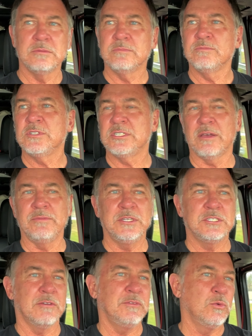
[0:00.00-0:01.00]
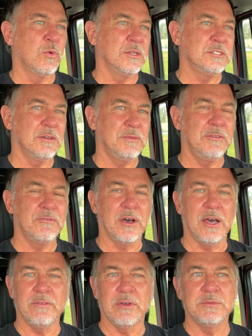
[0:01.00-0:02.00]
70, 71,
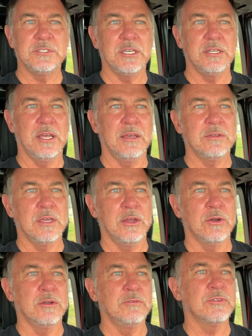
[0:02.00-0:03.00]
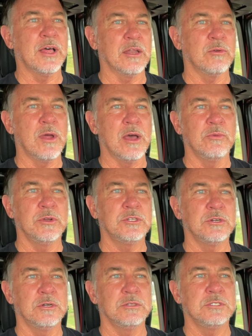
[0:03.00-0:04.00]
75, I'm seeing 8th gear on flat ground return.